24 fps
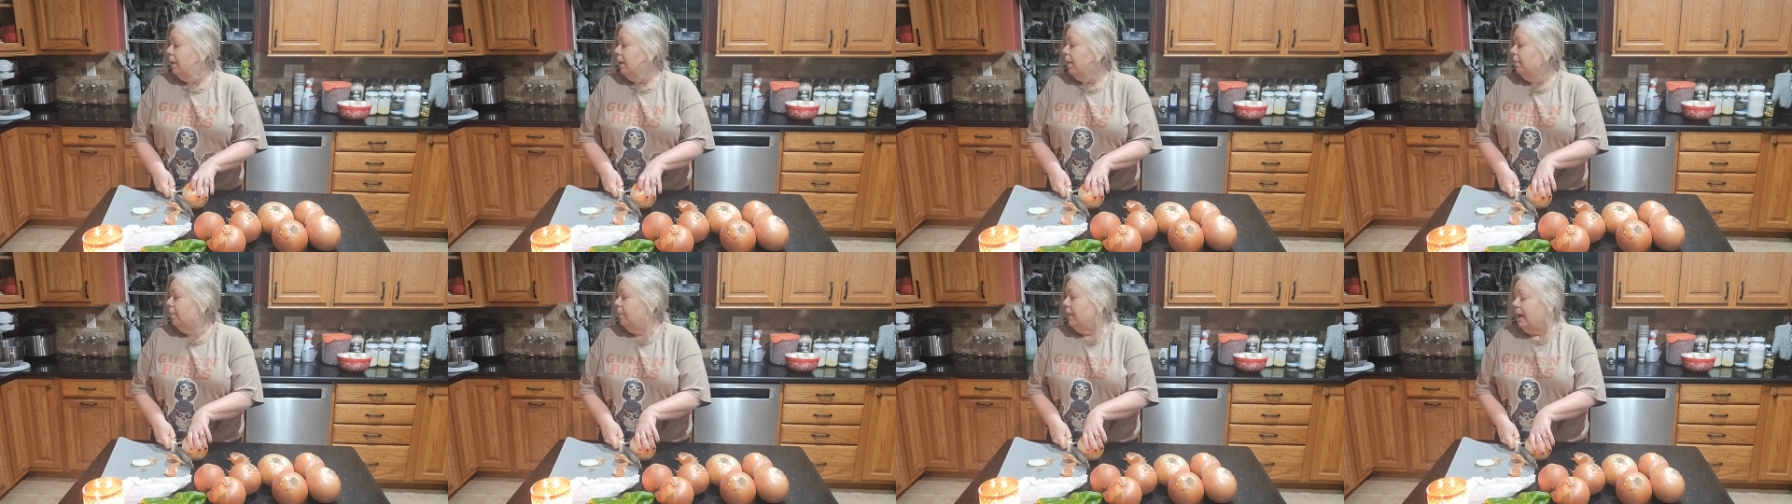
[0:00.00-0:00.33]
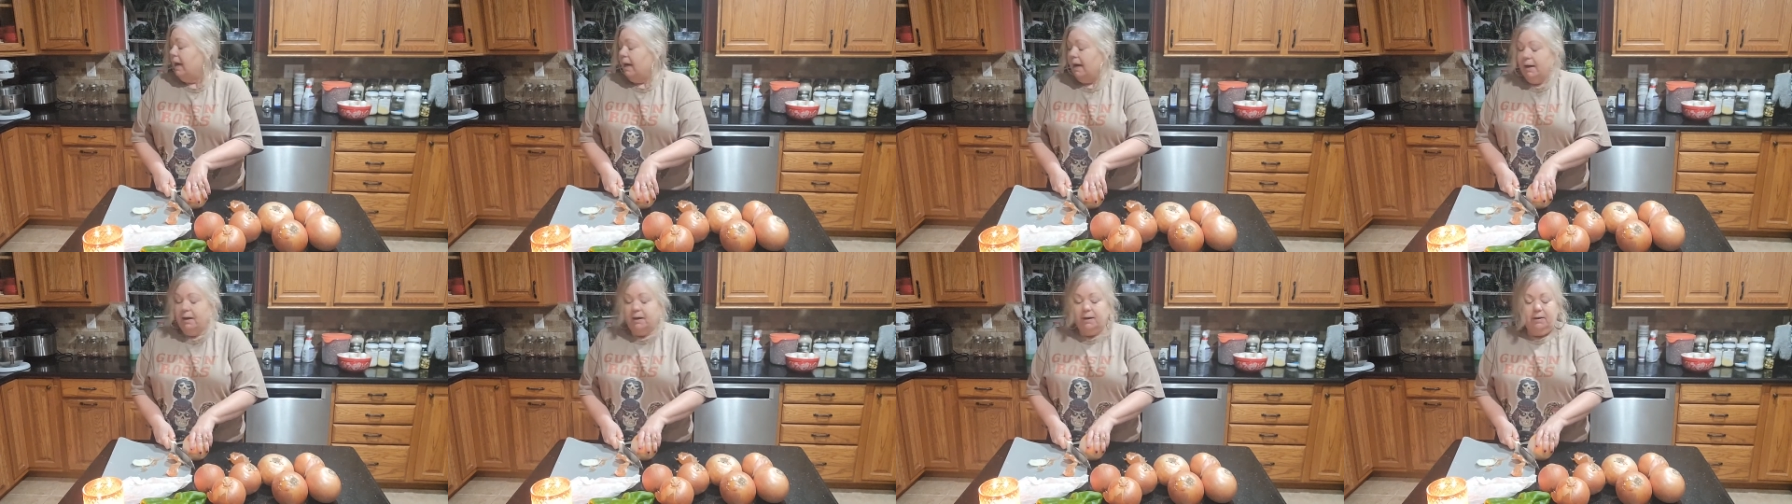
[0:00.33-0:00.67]
a
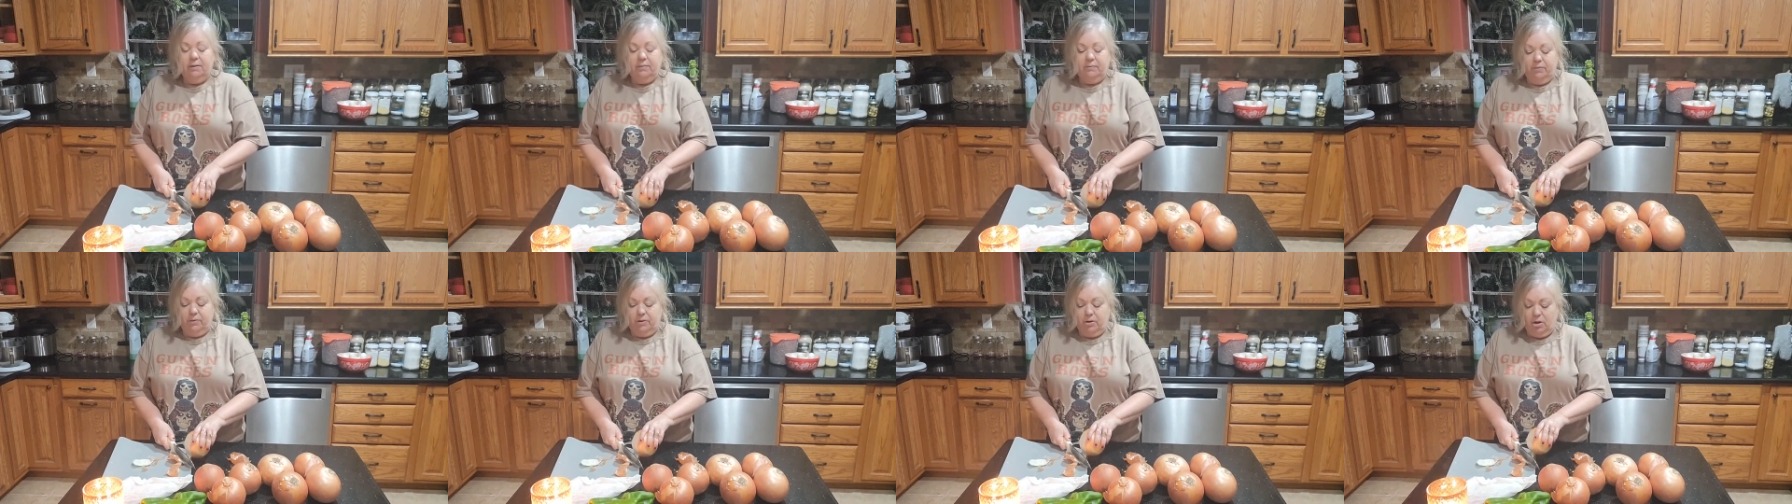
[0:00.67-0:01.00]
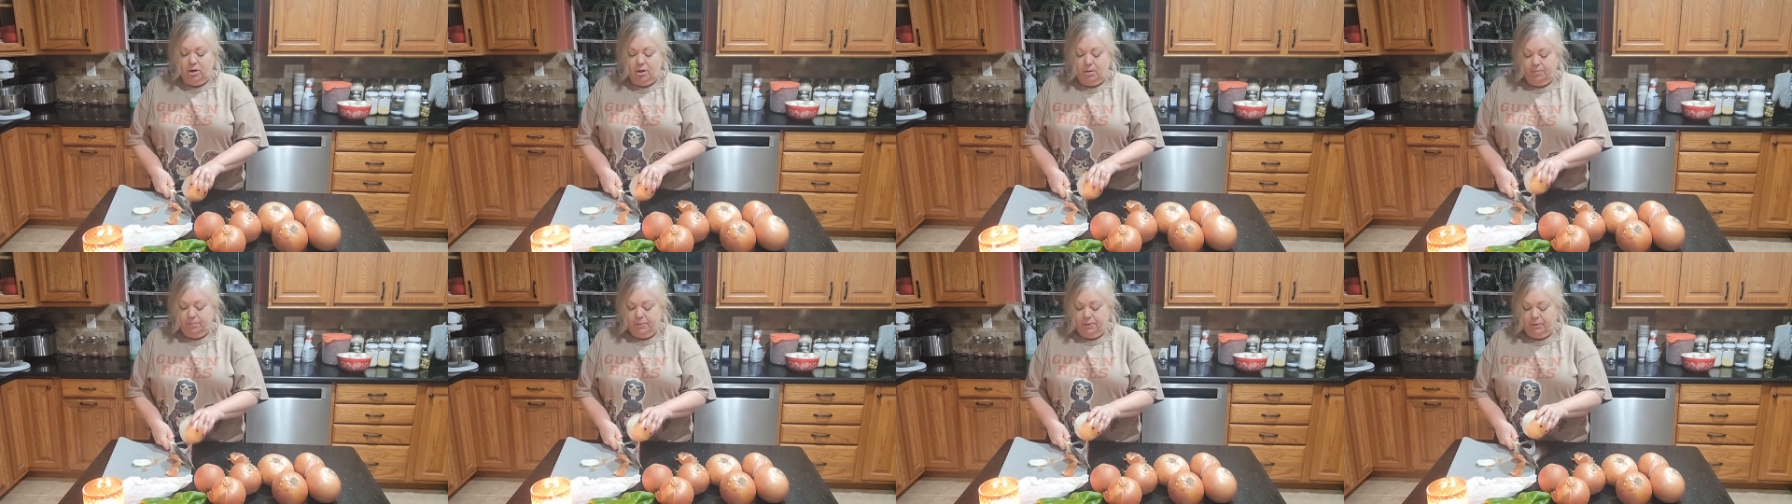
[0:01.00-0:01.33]
bag
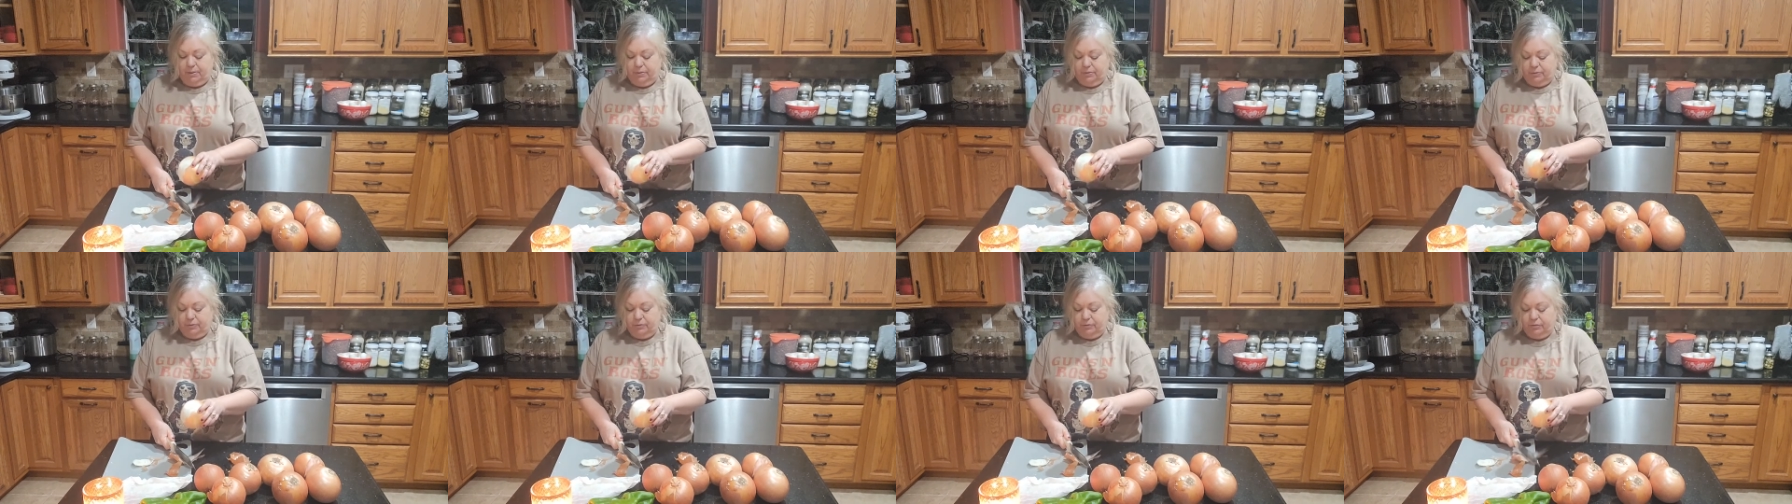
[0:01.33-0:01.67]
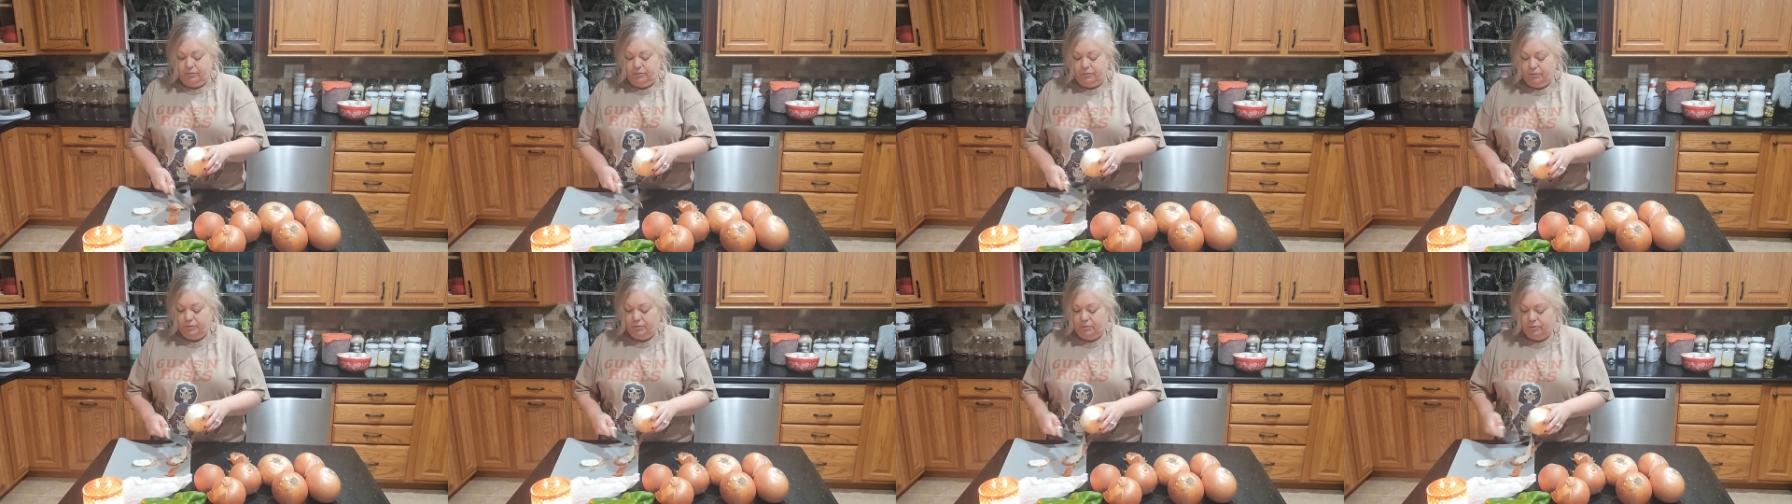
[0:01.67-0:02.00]
of
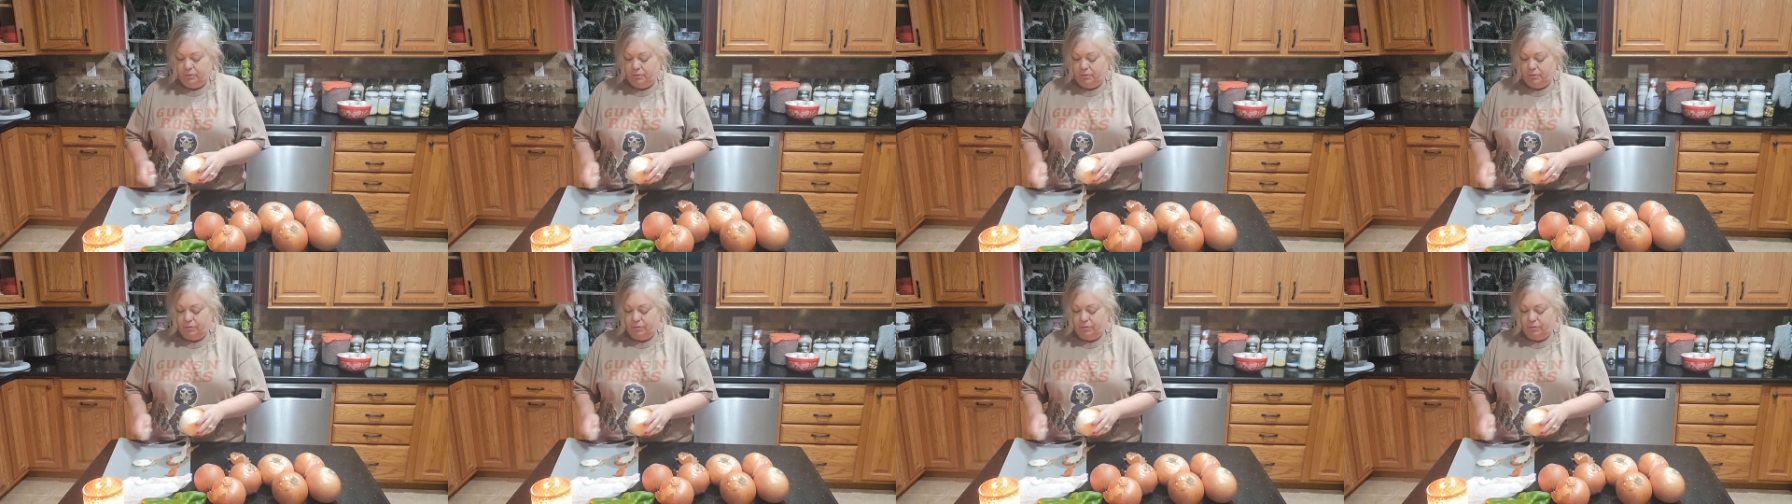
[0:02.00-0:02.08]
compost